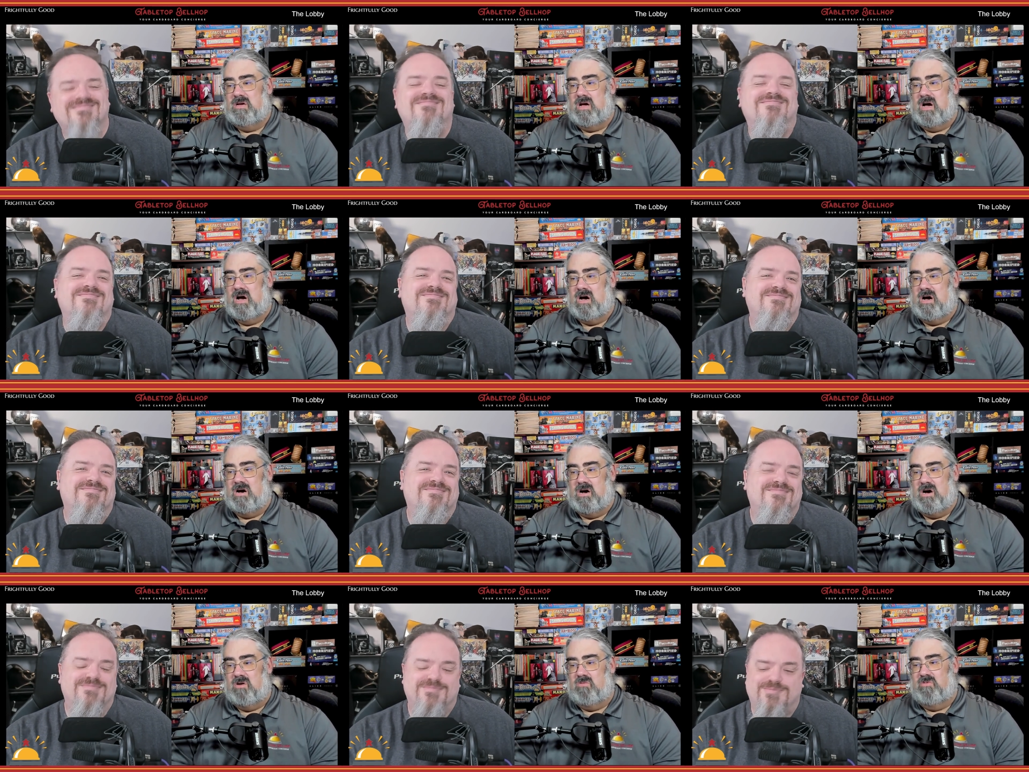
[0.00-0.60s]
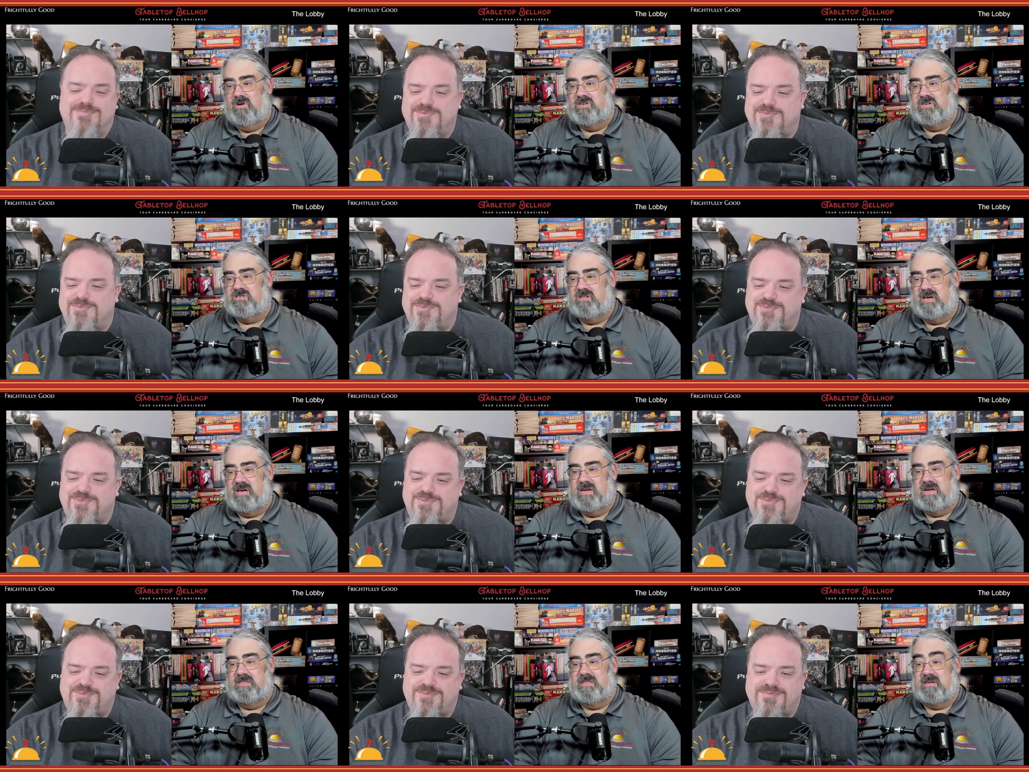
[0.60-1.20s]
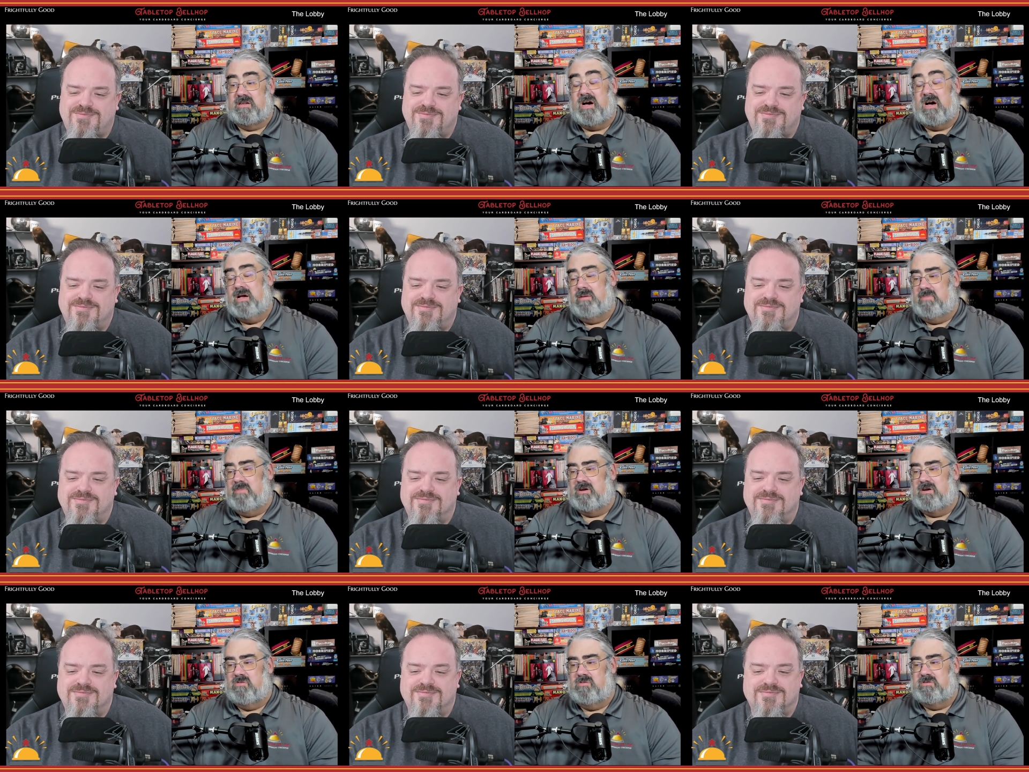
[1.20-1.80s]
Speaker 1: uh, originally, and at the time,
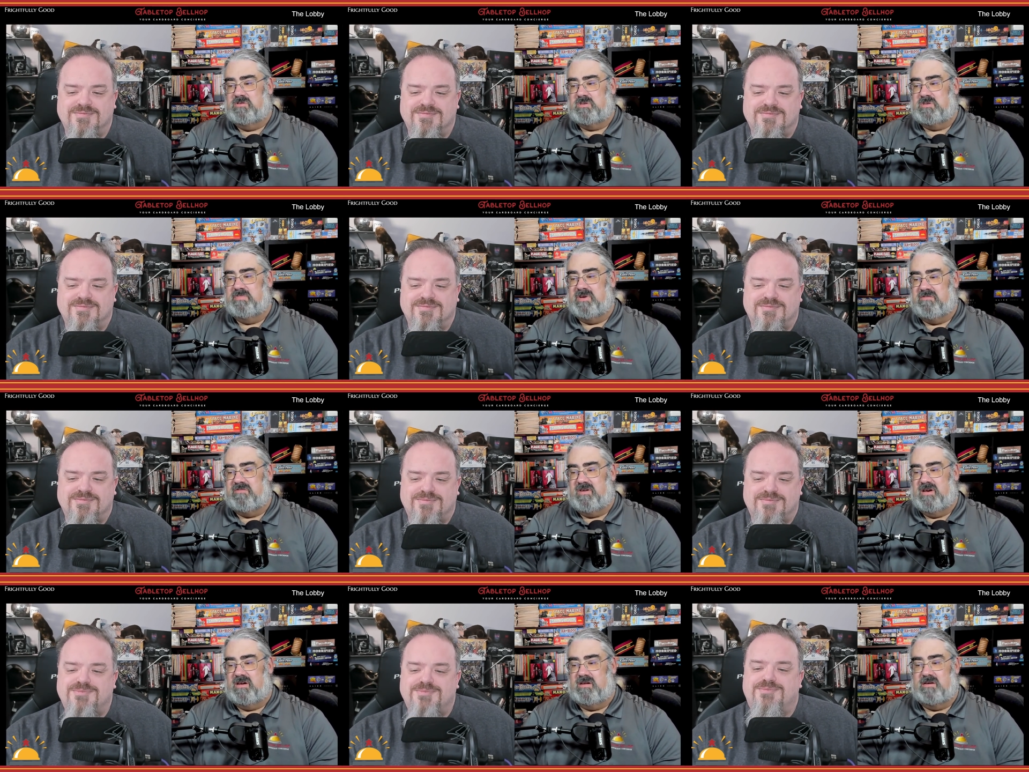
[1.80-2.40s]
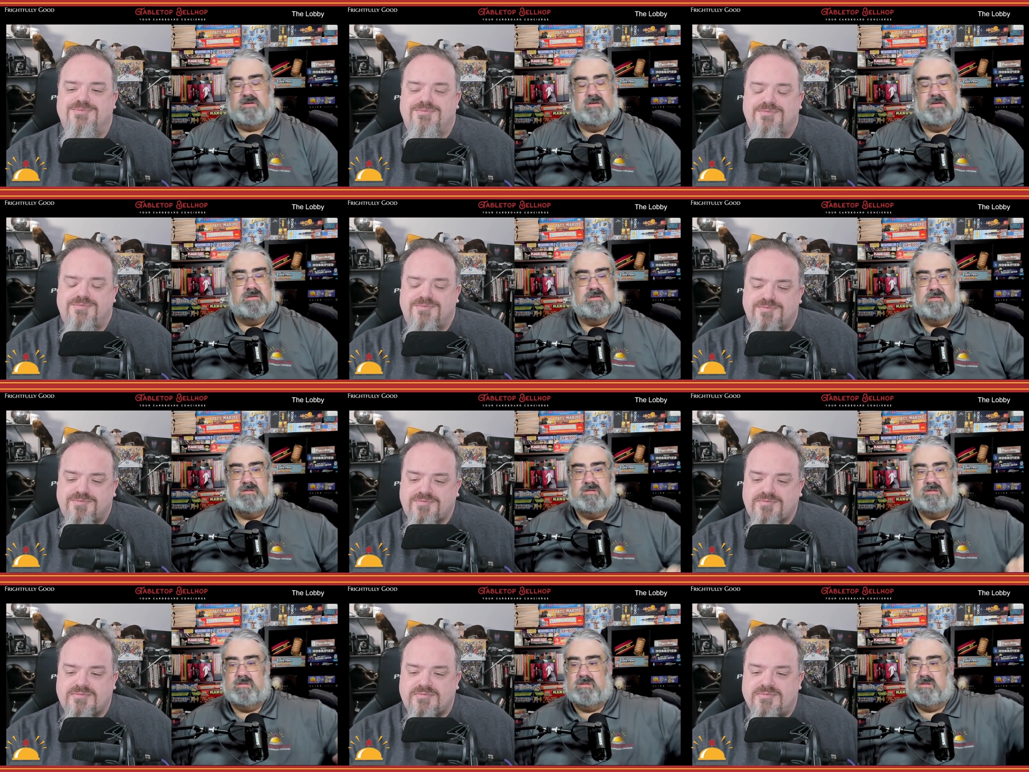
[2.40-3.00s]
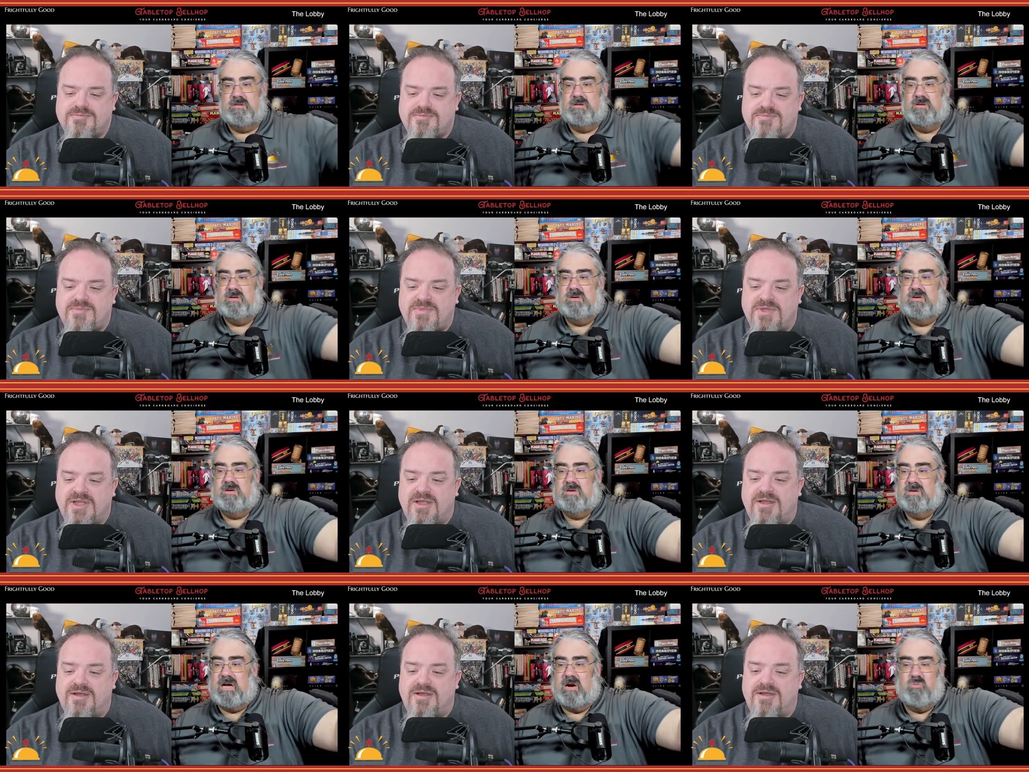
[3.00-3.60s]
I know he was a big fan.
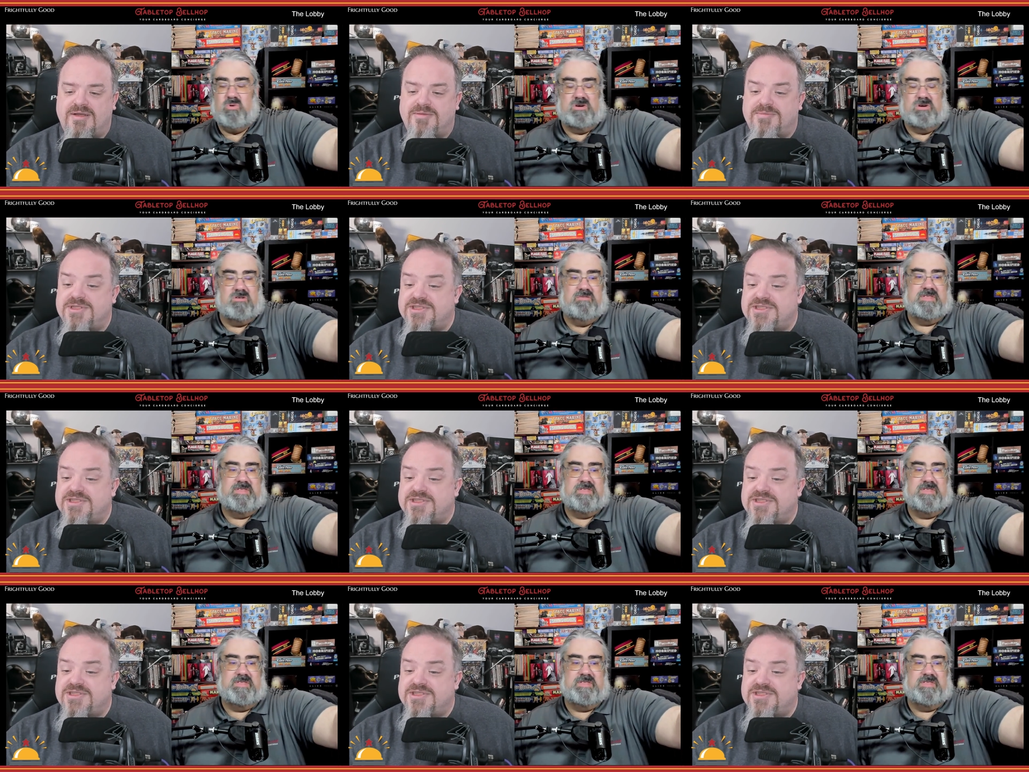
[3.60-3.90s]
Uh, I wonder